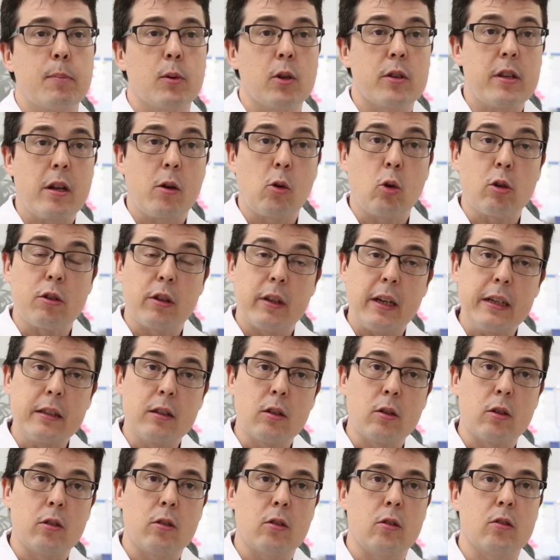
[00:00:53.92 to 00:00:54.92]
project
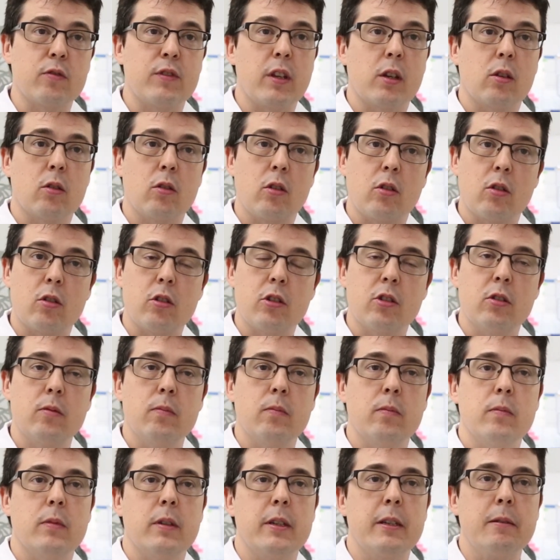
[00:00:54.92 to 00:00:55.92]
coordinators of the
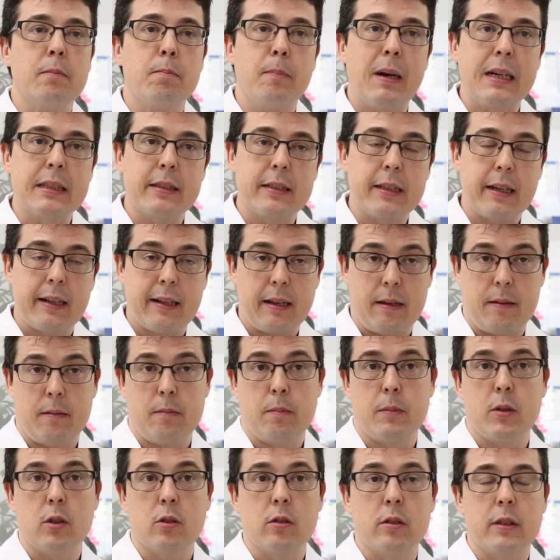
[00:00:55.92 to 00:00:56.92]
consortium, Immatics
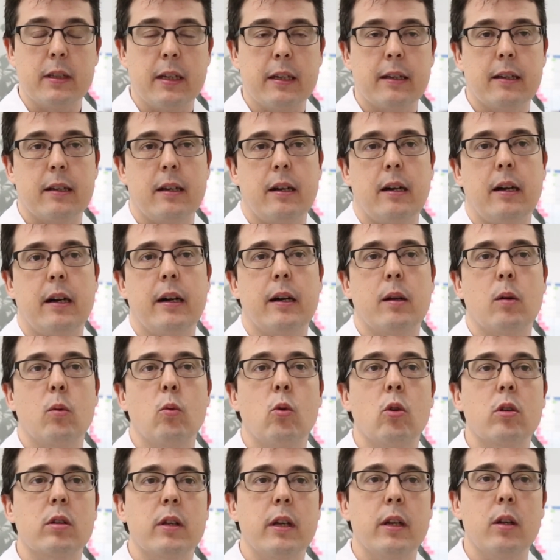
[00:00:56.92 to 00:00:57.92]
and BioNTech, are
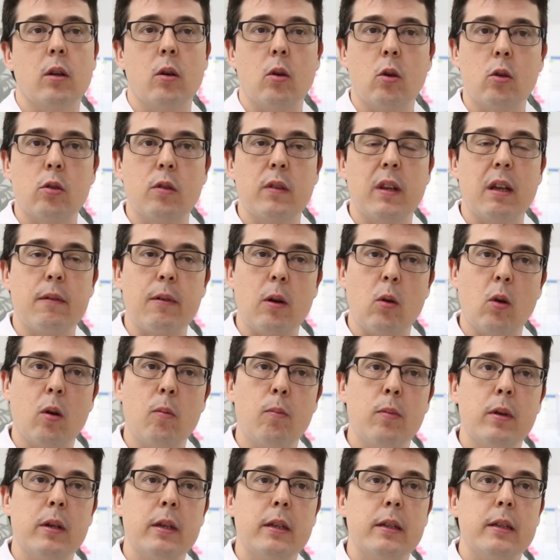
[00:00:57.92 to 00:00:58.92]
working on
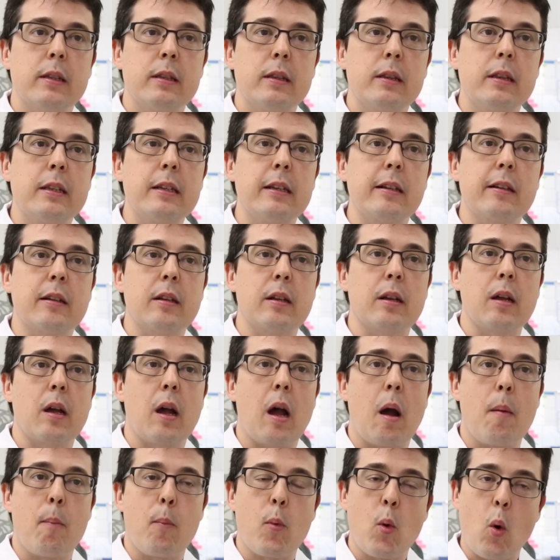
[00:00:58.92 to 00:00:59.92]
develop this
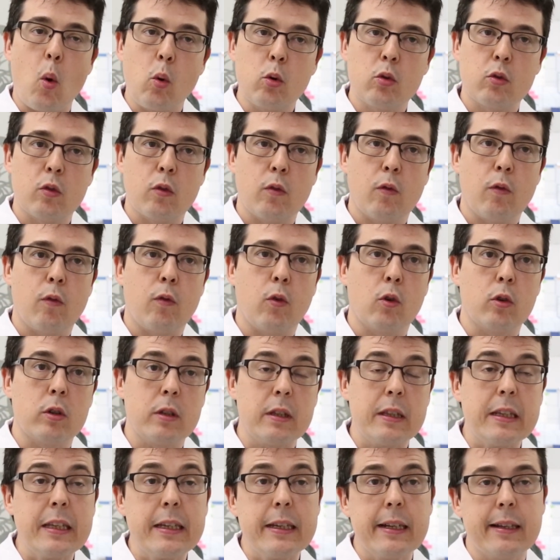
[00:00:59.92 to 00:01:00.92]
approach for
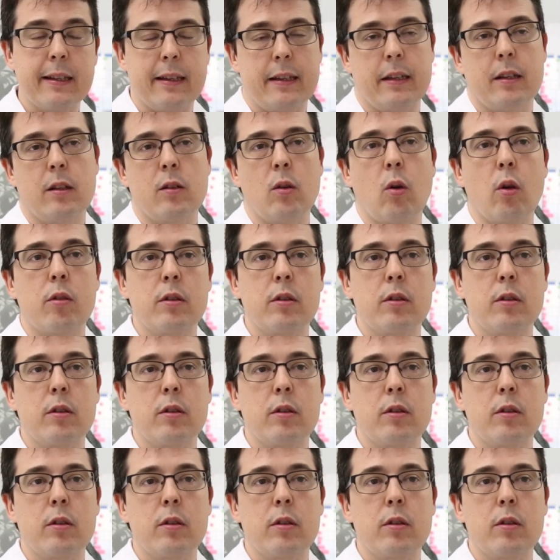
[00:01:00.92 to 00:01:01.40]
this and